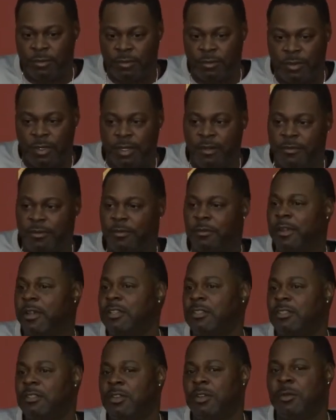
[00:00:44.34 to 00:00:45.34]
one of a
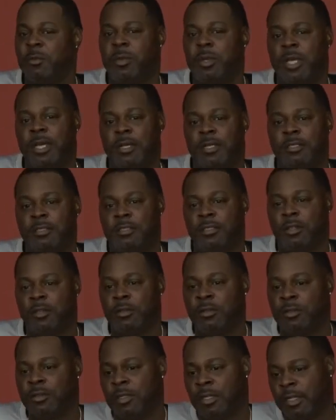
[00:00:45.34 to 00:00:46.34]
very strong bond.
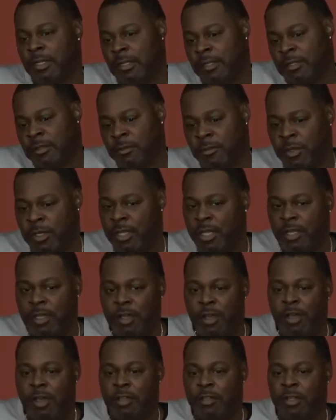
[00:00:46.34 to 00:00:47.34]
So when he
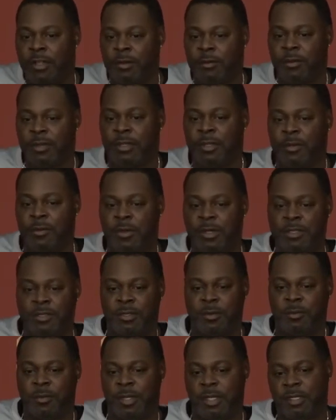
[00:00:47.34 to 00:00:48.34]
called, there really
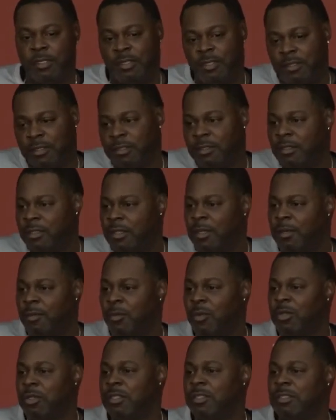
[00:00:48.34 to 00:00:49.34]
wasn't much
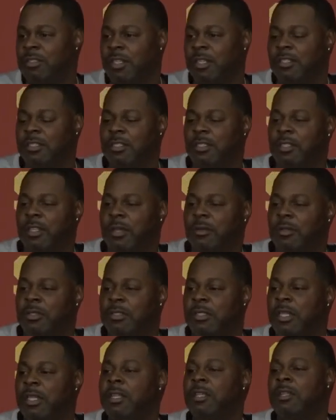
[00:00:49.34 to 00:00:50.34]
more discussion that was
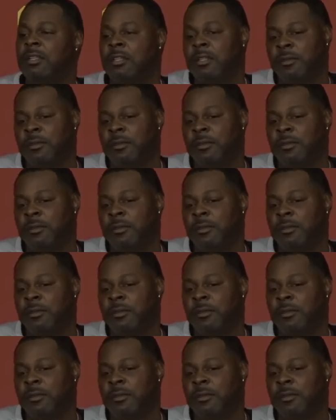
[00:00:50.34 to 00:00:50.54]
needed.